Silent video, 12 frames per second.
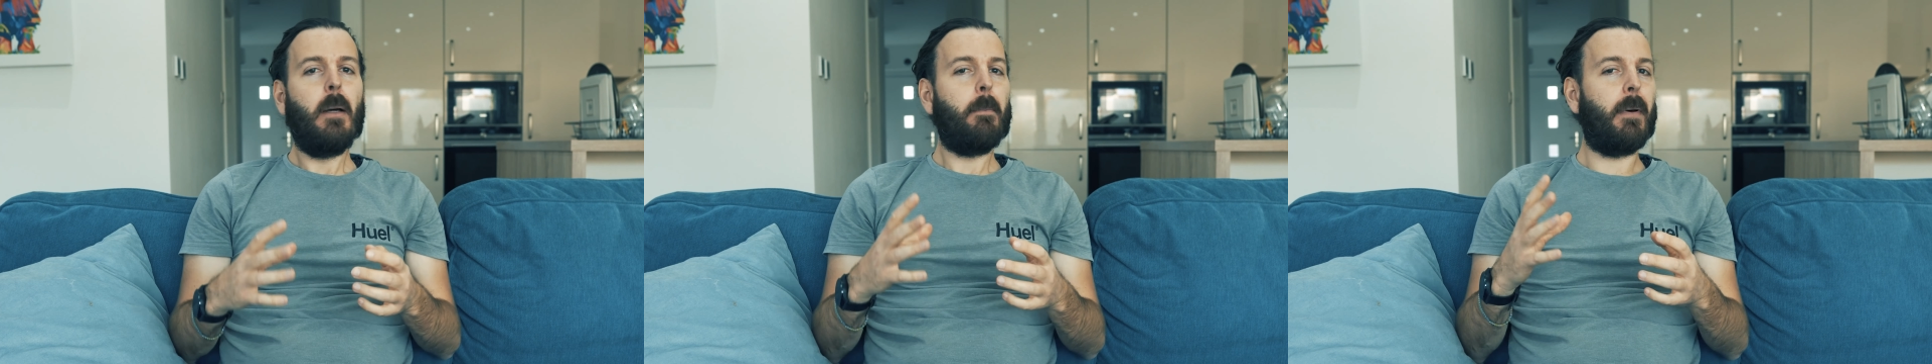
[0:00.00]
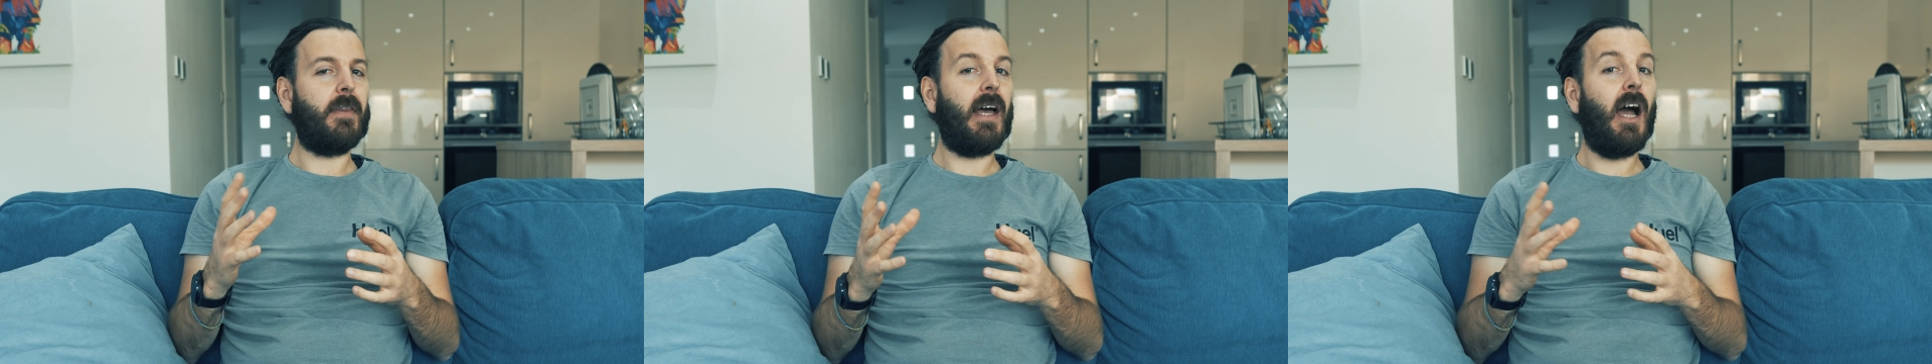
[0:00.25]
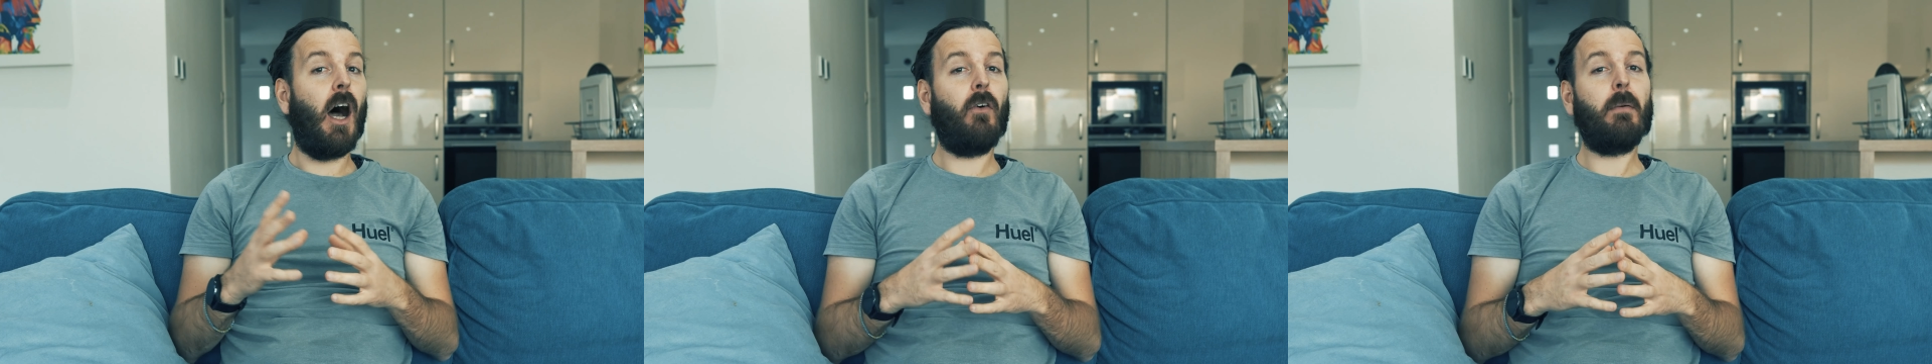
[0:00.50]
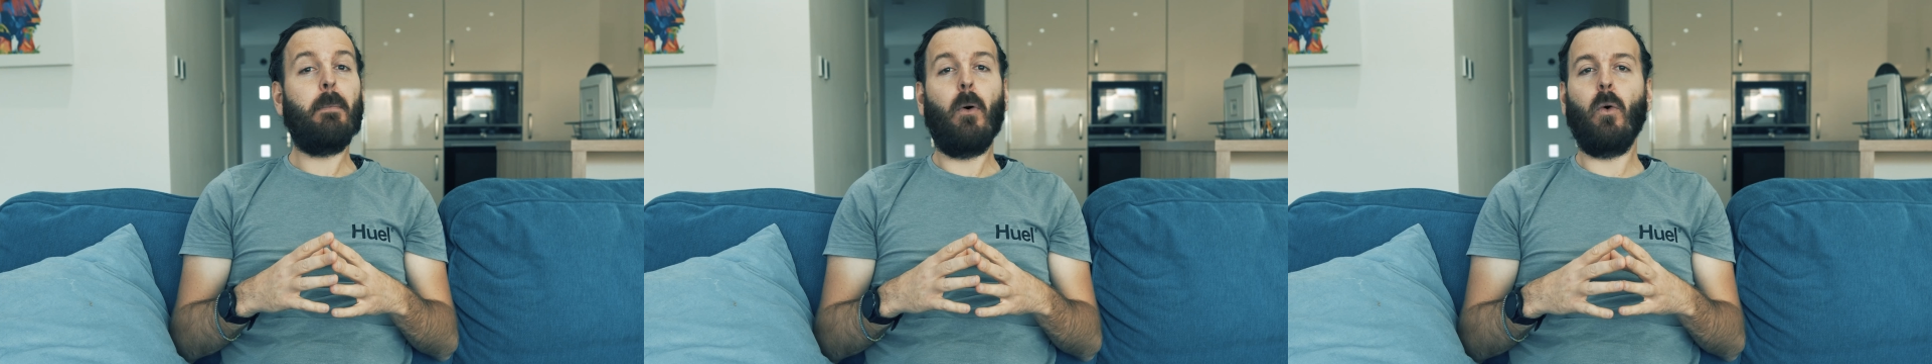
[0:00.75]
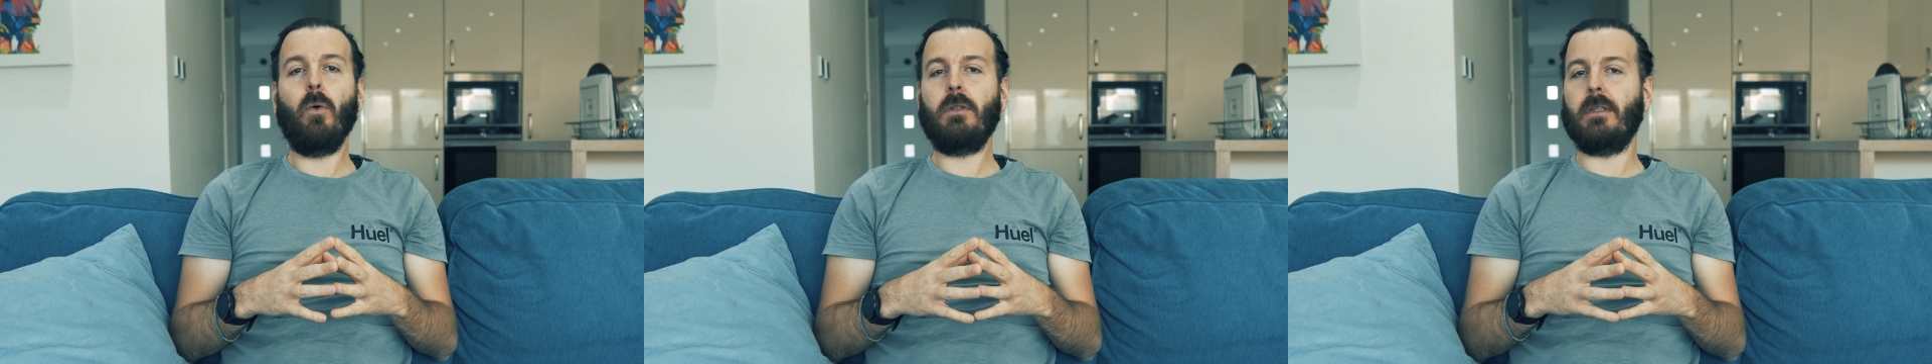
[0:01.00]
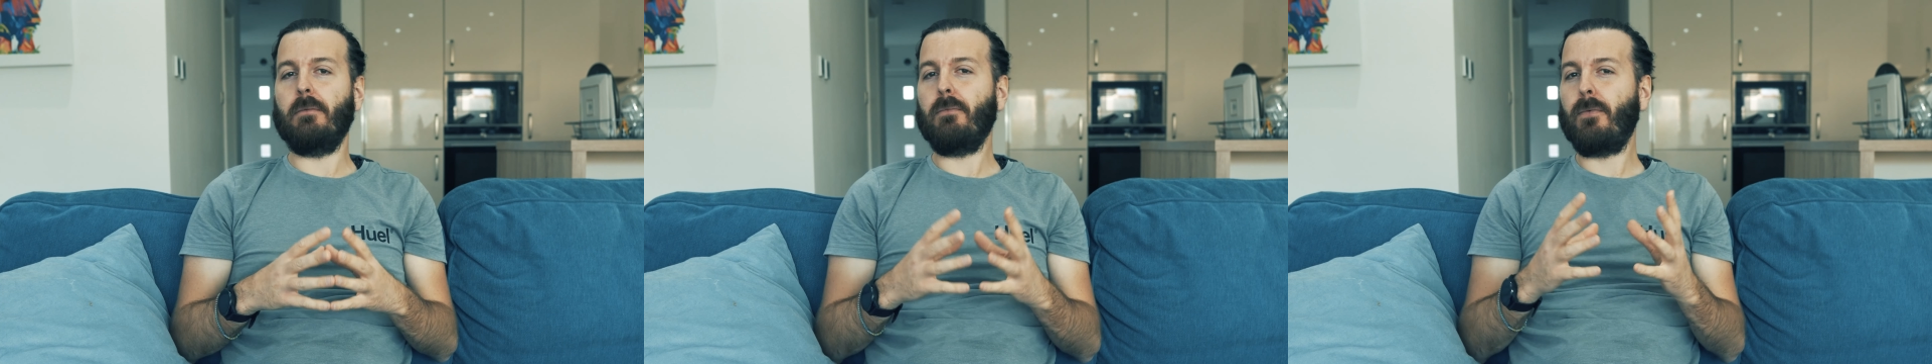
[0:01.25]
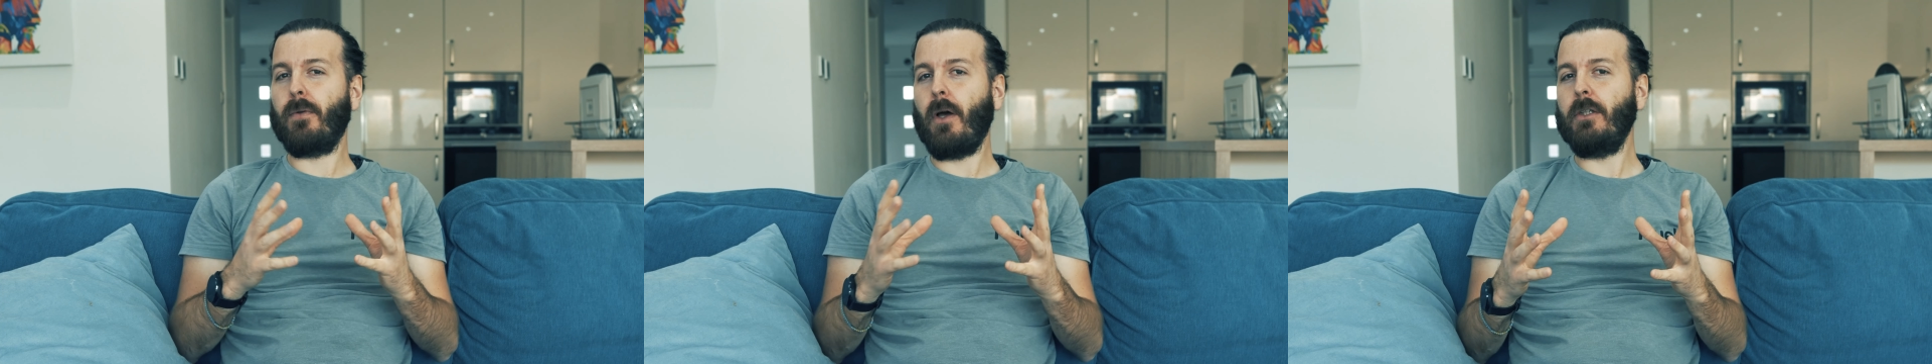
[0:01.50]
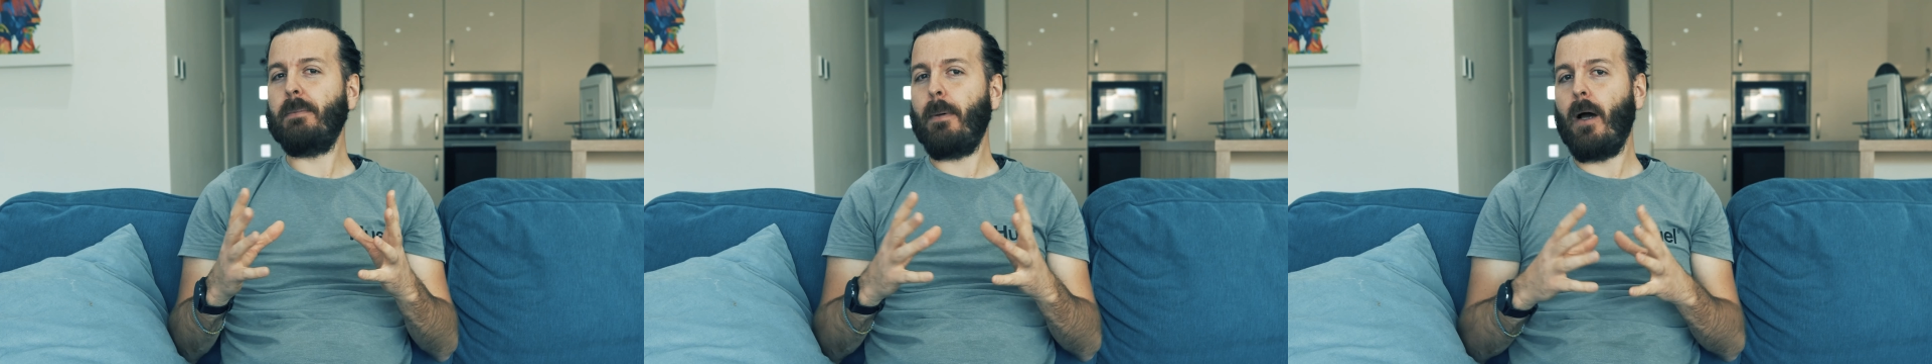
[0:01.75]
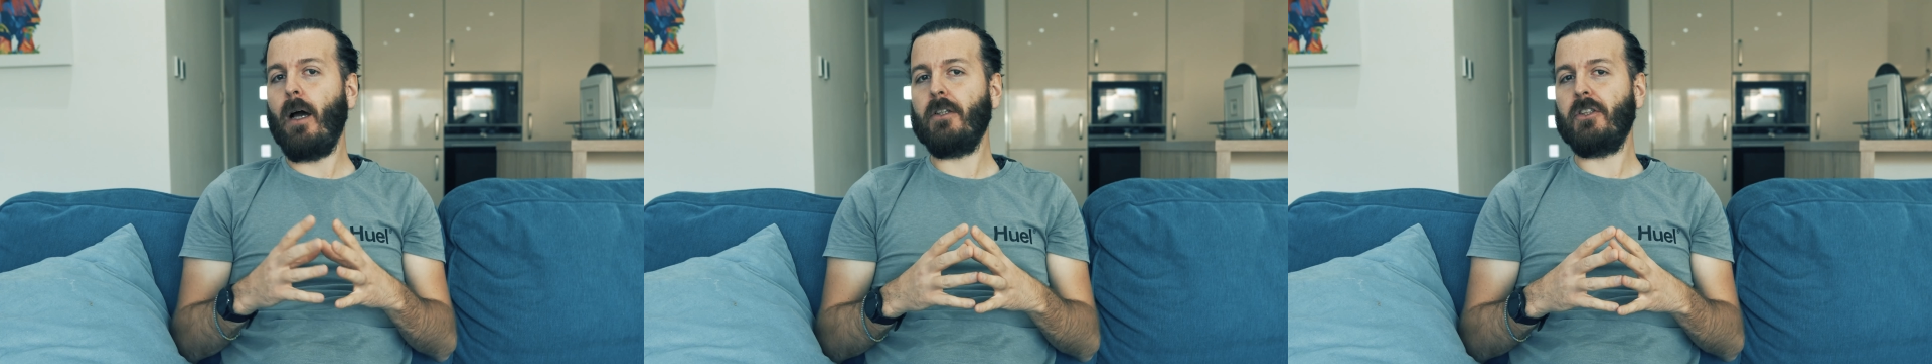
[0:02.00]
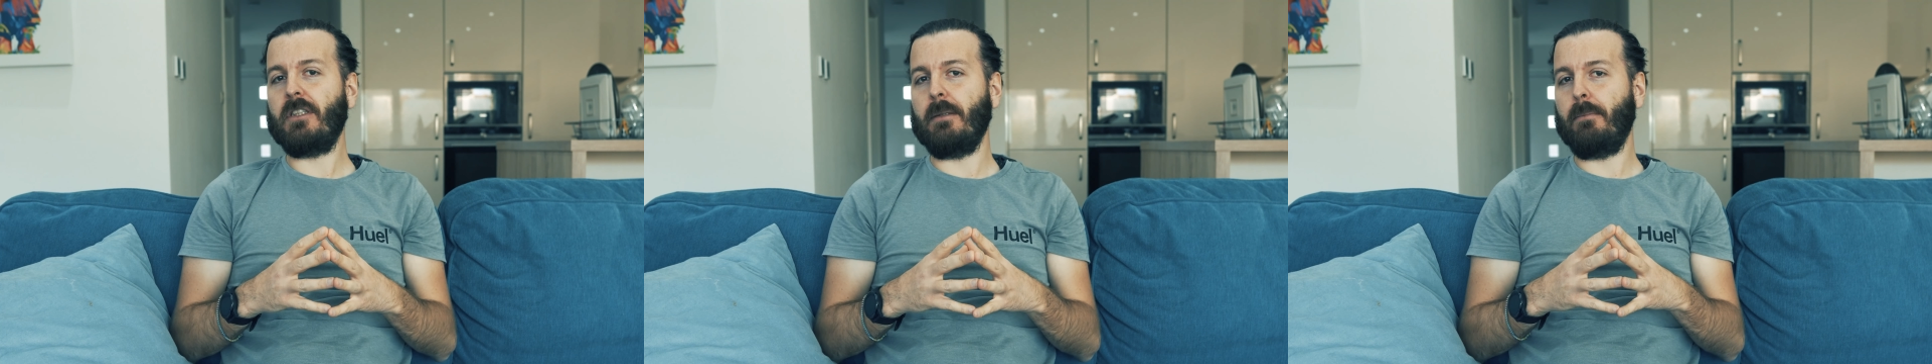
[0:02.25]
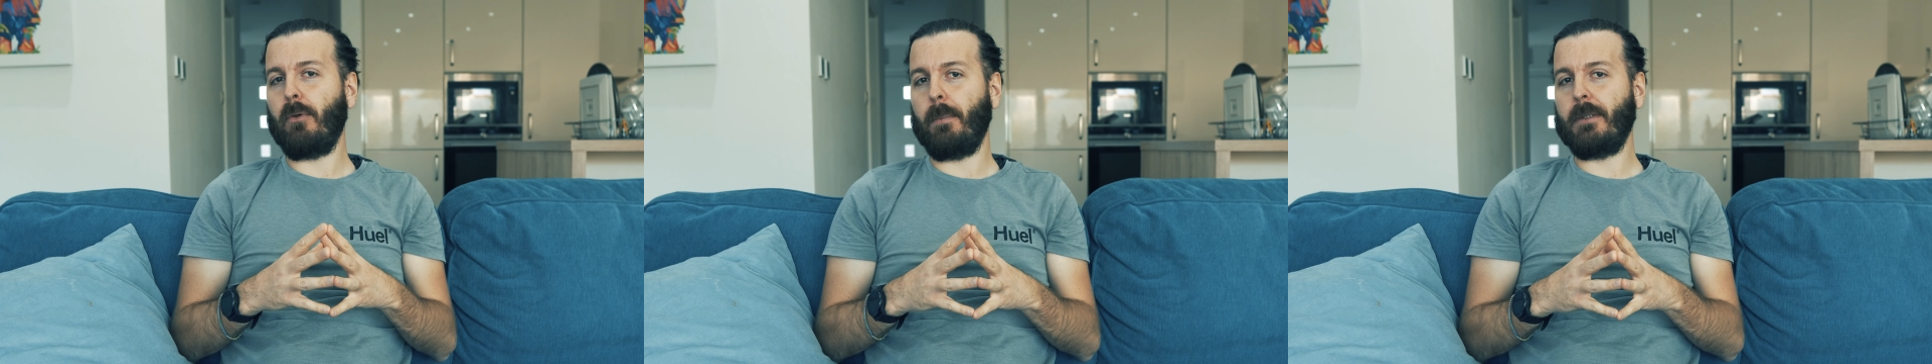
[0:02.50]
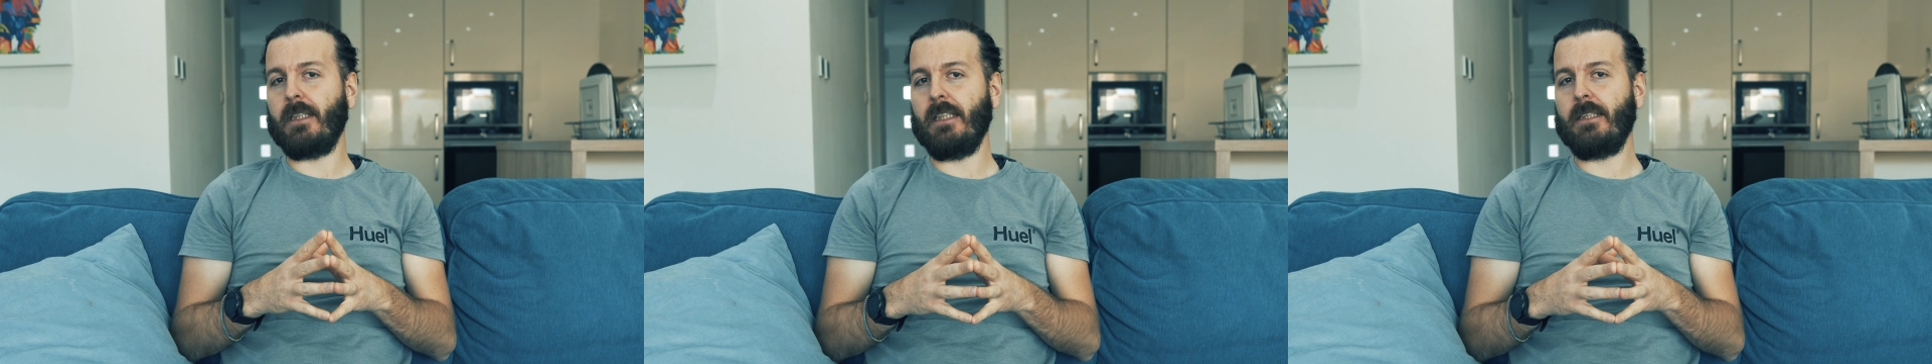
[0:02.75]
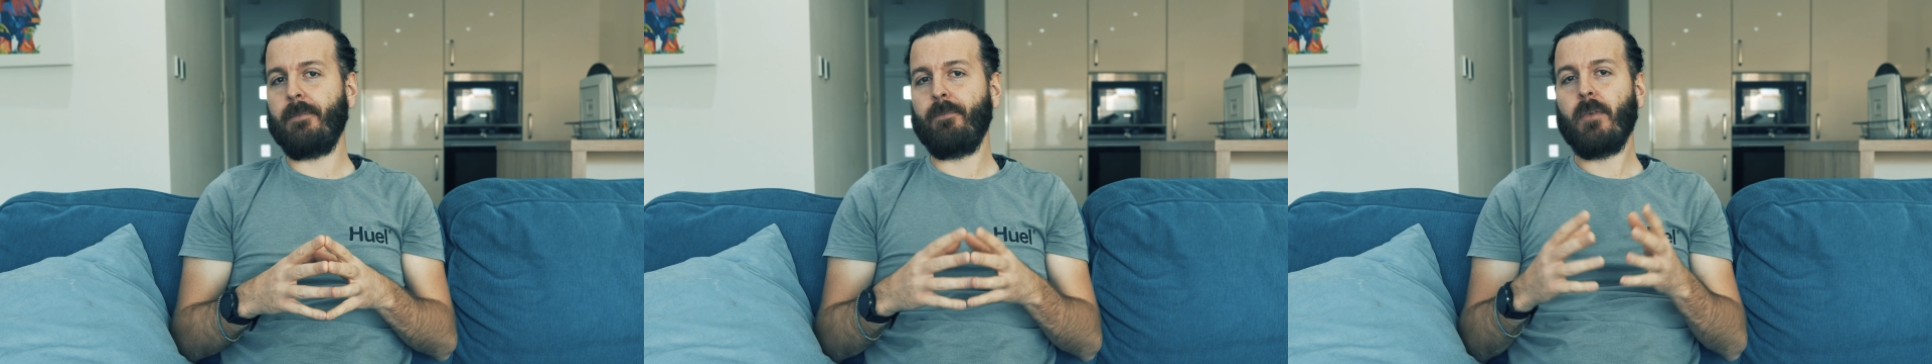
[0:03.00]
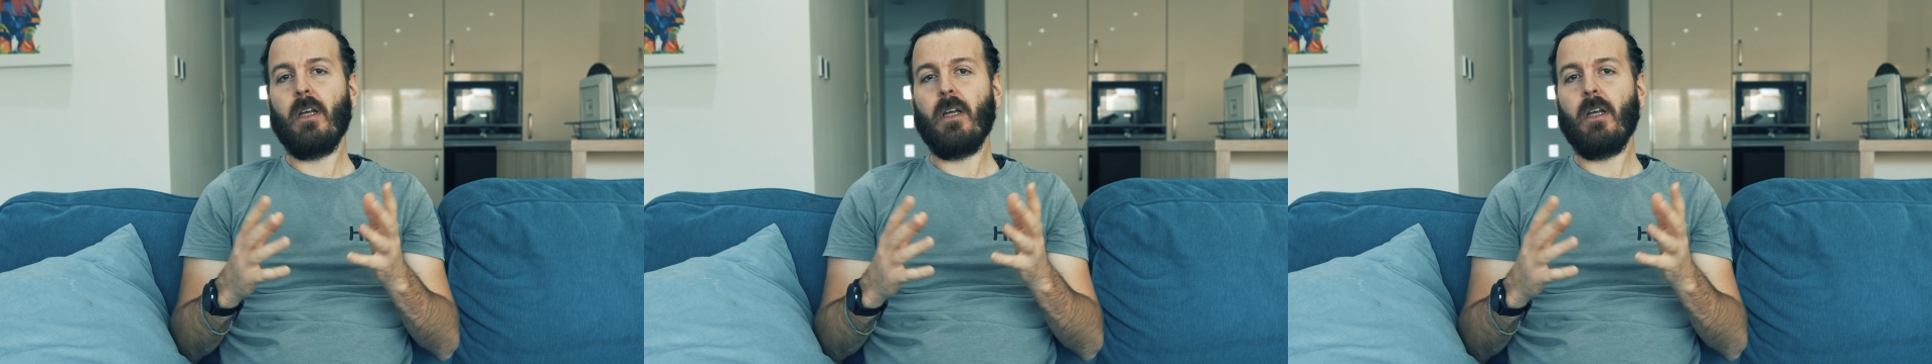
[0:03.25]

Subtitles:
but they are important for those purchasing properties,